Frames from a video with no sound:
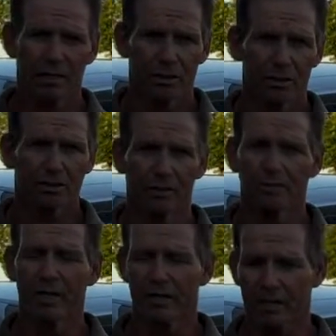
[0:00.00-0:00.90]
showed me
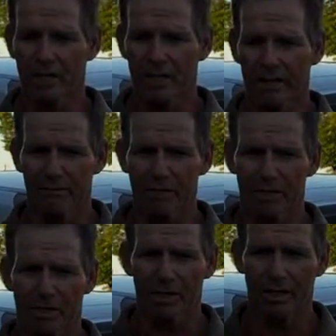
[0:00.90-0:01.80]
where the savings
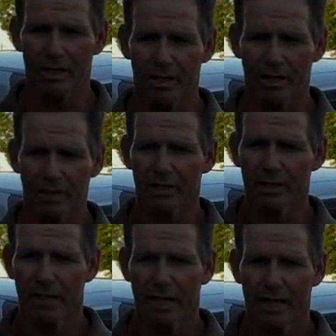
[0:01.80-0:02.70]
occurred,
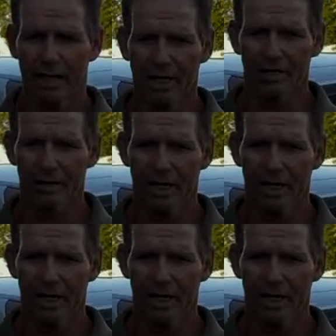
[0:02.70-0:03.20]
and